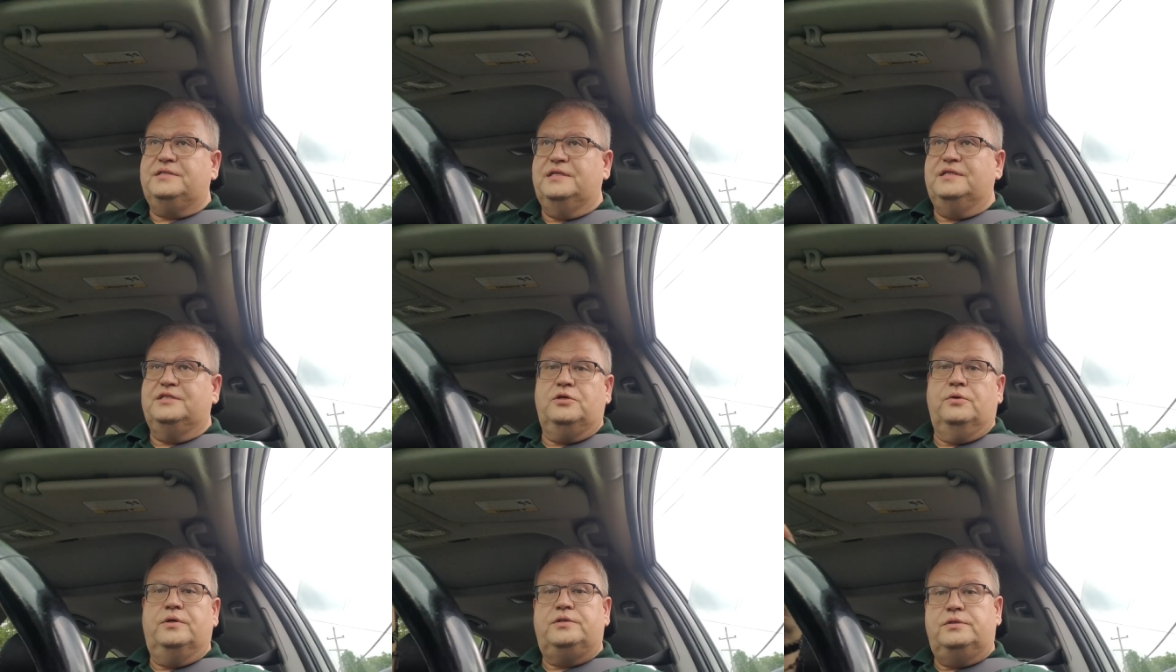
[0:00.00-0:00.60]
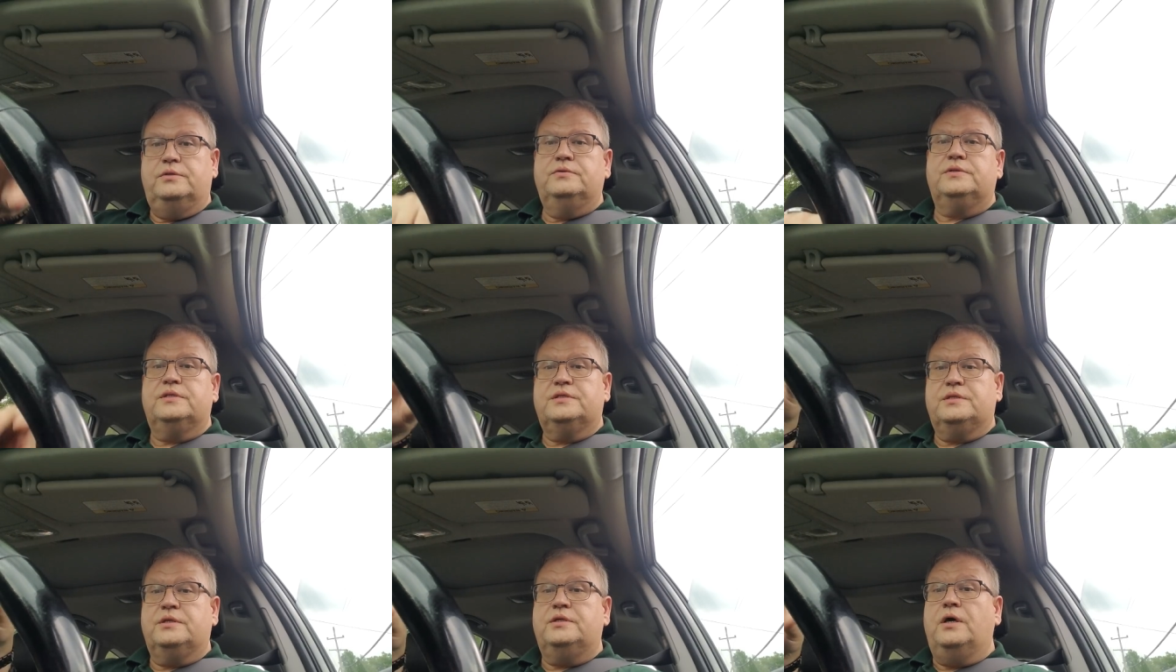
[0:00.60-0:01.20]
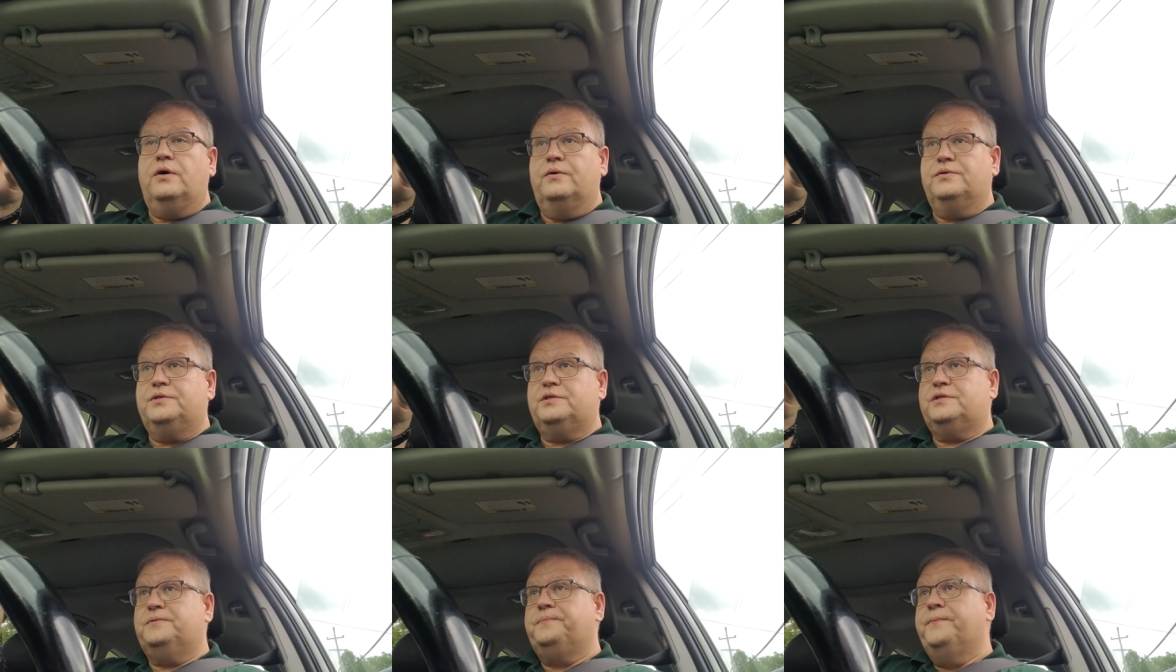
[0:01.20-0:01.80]
is, so it chooses the
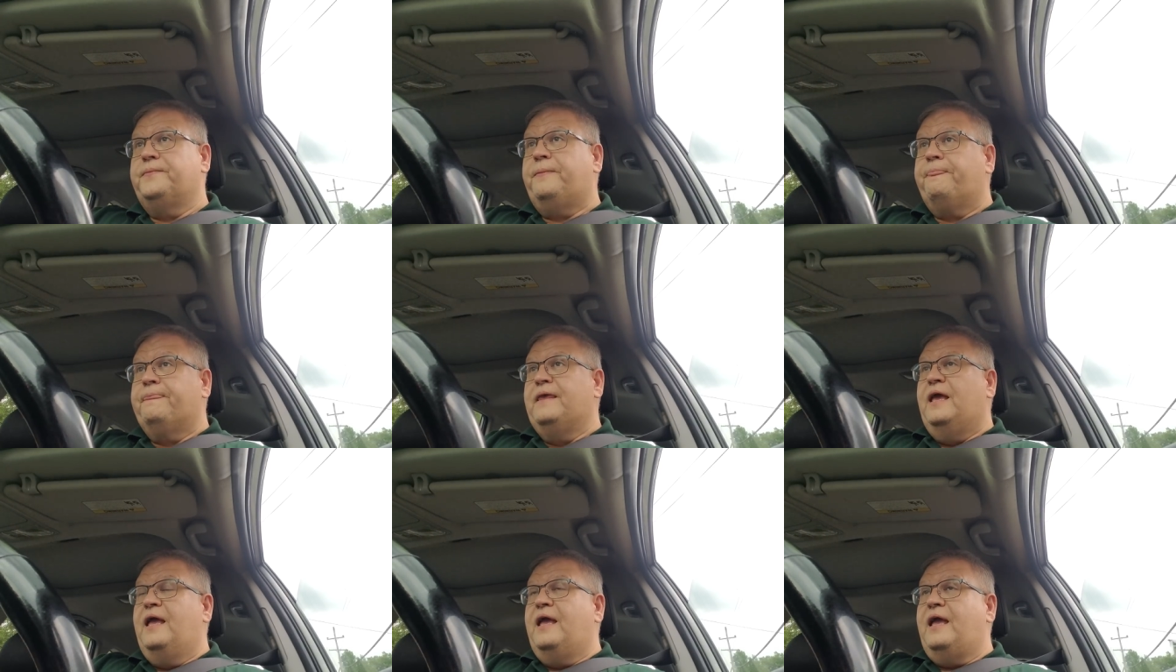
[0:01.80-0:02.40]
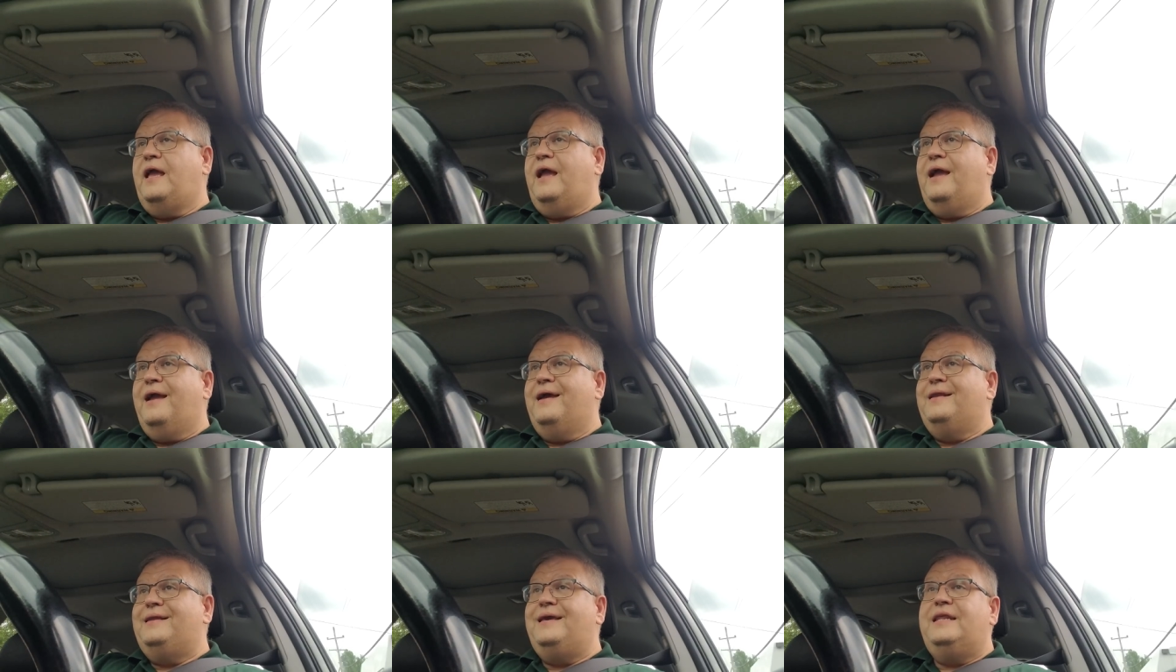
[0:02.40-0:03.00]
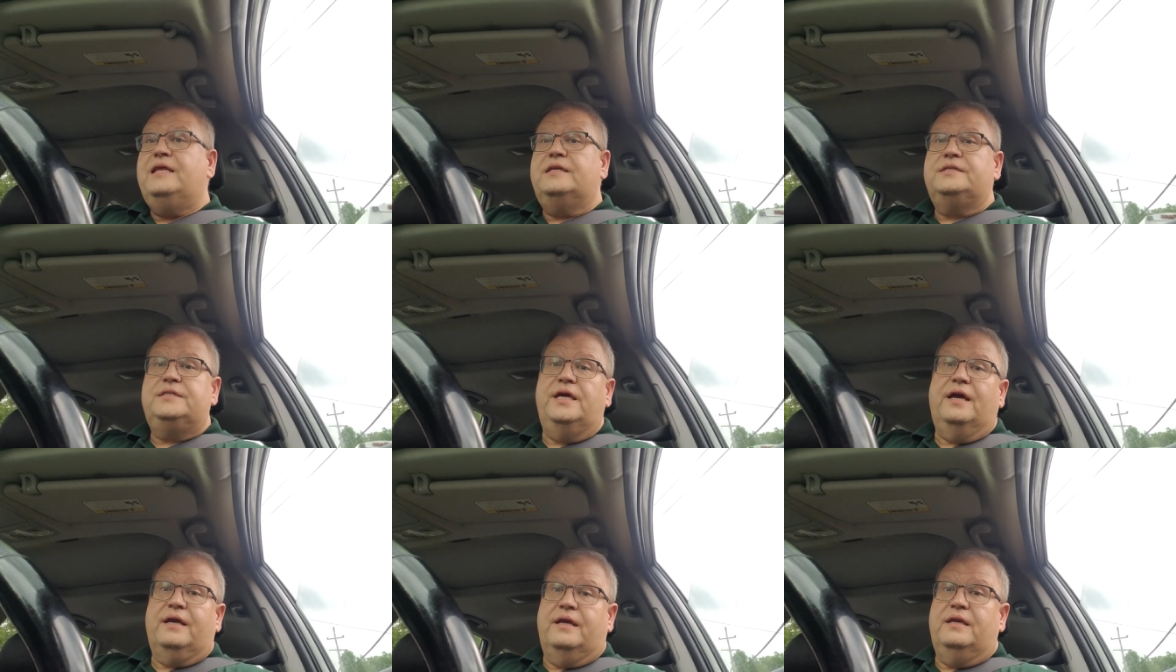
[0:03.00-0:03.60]
dose, and he didn't
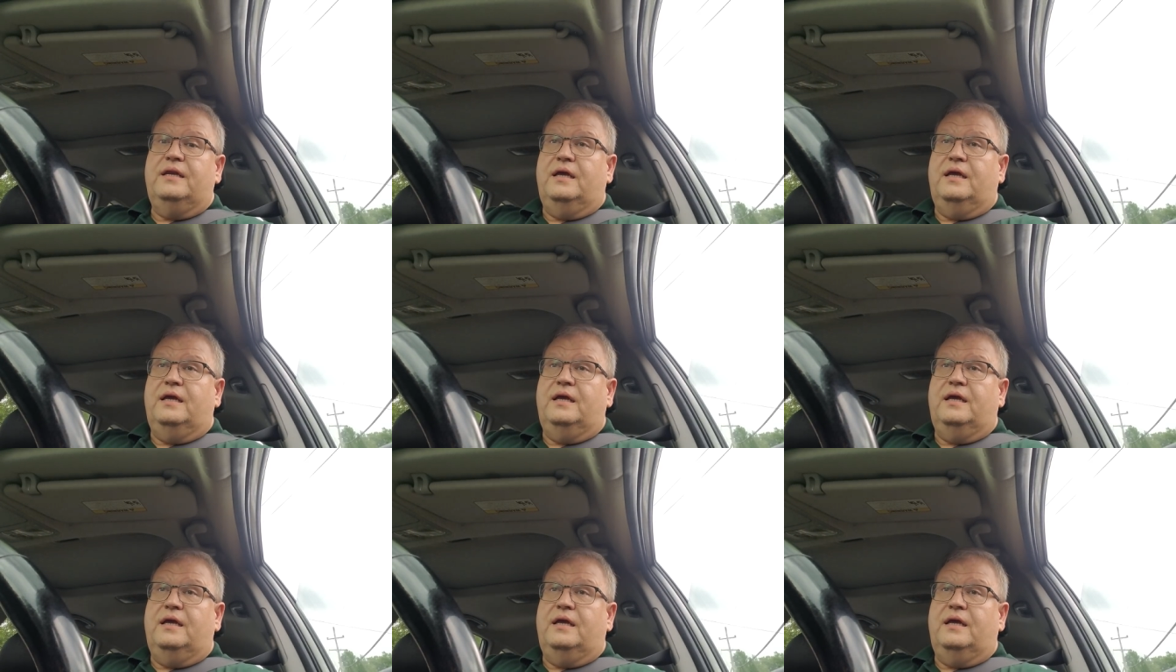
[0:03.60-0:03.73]
check it,